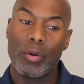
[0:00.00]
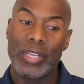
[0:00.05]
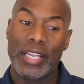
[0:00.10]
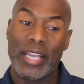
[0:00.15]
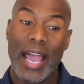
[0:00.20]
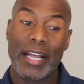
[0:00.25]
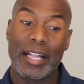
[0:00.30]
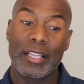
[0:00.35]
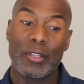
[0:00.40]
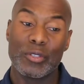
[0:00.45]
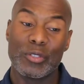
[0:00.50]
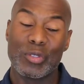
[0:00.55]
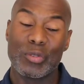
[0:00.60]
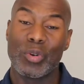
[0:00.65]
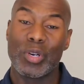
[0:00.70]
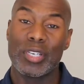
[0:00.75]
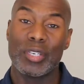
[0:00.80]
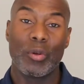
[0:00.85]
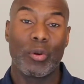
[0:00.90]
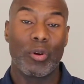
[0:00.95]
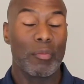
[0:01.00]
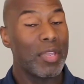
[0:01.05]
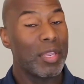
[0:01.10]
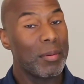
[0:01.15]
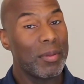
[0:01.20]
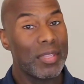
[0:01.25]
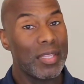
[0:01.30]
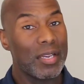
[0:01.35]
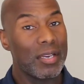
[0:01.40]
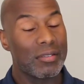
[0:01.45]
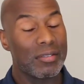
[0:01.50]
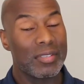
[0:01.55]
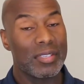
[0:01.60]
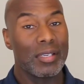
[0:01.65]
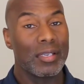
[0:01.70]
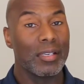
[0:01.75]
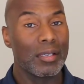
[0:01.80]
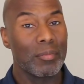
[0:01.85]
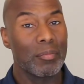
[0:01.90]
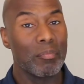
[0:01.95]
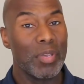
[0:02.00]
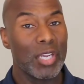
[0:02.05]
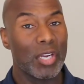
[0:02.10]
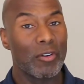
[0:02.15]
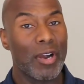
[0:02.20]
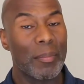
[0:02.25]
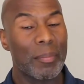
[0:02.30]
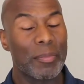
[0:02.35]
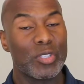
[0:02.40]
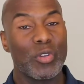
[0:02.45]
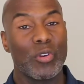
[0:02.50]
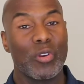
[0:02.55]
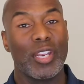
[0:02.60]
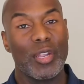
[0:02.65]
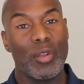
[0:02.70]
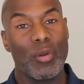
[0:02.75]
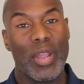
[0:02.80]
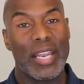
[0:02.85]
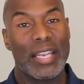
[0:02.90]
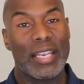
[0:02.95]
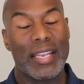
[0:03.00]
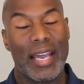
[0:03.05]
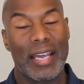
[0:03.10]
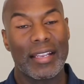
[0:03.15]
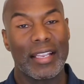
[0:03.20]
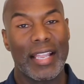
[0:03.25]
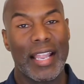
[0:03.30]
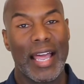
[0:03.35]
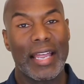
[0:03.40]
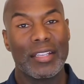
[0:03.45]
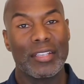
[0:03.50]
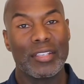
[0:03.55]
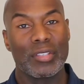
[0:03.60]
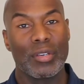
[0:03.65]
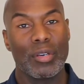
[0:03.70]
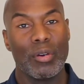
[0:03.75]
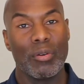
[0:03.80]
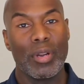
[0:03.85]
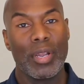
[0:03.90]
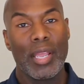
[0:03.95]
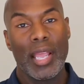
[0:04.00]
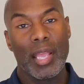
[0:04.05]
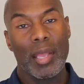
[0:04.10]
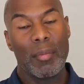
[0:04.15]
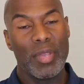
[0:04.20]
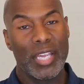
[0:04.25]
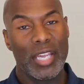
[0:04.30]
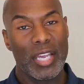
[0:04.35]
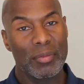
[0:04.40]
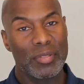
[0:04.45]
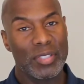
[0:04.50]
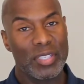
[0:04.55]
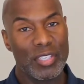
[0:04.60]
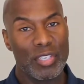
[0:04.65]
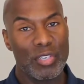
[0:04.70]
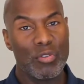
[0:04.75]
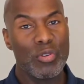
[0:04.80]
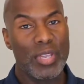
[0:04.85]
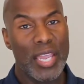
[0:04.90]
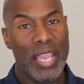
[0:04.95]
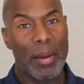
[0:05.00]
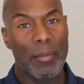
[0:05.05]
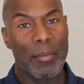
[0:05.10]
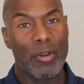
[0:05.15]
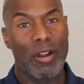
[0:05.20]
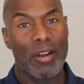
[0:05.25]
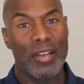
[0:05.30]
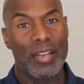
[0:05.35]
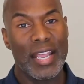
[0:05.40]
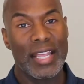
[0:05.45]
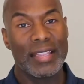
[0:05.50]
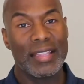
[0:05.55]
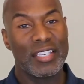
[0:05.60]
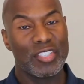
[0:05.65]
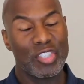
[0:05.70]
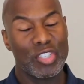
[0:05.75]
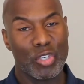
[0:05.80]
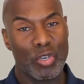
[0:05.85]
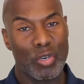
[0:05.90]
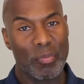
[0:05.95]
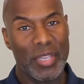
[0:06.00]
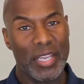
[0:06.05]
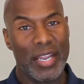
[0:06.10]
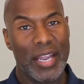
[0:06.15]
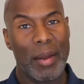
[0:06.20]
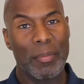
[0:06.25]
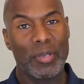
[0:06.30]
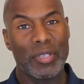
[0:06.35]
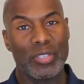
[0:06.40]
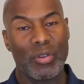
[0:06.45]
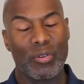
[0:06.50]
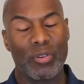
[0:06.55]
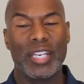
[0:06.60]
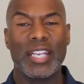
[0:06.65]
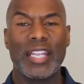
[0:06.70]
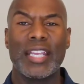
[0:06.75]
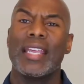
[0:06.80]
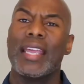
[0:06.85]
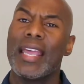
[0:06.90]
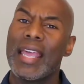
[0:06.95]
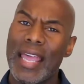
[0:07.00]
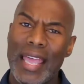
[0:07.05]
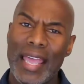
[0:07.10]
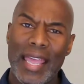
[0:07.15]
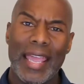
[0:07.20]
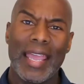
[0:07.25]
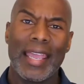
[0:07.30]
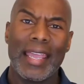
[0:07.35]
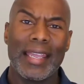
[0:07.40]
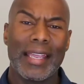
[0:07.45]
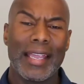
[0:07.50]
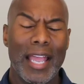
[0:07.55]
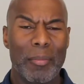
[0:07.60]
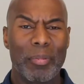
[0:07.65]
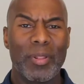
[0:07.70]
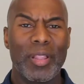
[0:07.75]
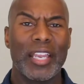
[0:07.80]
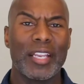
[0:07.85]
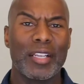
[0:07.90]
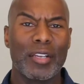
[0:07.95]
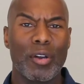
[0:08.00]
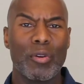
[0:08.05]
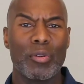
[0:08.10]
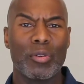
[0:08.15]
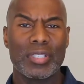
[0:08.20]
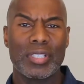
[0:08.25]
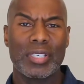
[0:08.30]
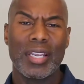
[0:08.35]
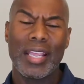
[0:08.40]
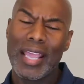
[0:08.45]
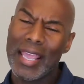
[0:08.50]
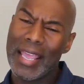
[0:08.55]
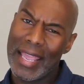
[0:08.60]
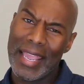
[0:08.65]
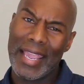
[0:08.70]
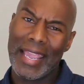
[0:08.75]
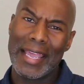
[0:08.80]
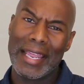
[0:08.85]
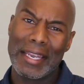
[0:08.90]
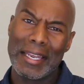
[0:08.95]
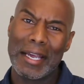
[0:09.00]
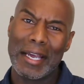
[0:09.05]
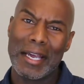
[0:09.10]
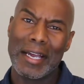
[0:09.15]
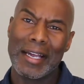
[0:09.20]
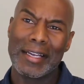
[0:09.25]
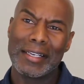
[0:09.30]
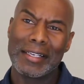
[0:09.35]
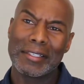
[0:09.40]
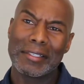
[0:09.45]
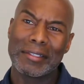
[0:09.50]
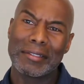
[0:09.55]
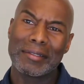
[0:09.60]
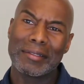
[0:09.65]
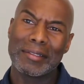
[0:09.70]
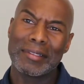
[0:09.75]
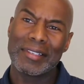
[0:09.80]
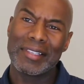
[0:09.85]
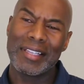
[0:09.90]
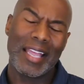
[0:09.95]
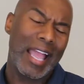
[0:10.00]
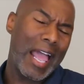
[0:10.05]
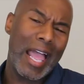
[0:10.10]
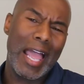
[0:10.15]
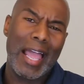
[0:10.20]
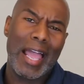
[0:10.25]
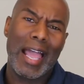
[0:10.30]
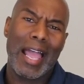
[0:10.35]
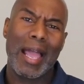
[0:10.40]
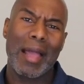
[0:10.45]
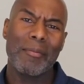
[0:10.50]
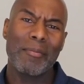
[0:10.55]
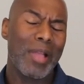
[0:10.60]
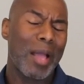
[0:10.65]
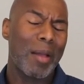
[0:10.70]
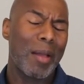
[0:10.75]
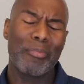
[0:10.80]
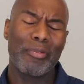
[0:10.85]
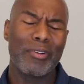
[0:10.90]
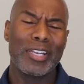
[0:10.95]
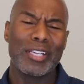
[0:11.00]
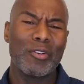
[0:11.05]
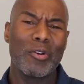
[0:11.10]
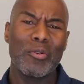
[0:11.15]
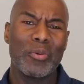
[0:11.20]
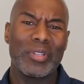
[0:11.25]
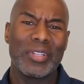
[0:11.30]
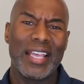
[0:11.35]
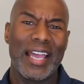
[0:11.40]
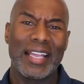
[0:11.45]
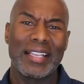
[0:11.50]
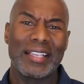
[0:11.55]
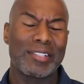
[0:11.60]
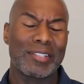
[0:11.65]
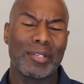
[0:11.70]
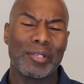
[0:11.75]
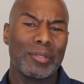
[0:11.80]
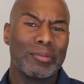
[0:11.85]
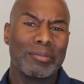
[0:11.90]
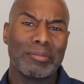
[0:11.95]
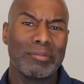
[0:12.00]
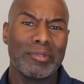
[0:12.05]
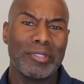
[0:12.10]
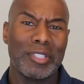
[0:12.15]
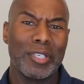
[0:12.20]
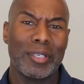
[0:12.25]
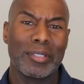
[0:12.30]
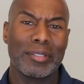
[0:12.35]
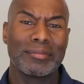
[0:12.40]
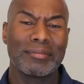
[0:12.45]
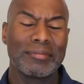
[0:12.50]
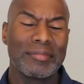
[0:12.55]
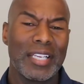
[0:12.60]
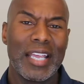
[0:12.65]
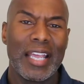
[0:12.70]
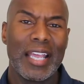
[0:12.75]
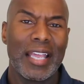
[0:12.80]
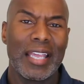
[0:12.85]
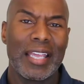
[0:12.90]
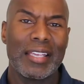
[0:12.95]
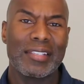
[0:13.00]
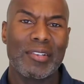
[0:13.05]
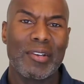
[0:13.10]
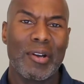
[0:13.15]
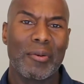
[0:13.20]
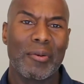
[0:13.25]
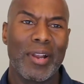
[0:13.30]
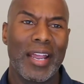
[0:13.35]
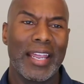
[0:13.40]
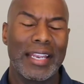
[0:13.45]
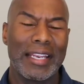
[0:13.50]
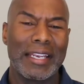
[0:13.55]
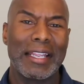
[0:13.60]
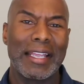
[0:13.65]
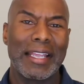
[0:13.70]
God closes one door, maybe there's a bigger opportunity waiting down the line. So big ups to you, Cameron Arnett. This is your big opportunity. Hey, I played a coach and, I'm pretty cool with that. So, you know, it's all right.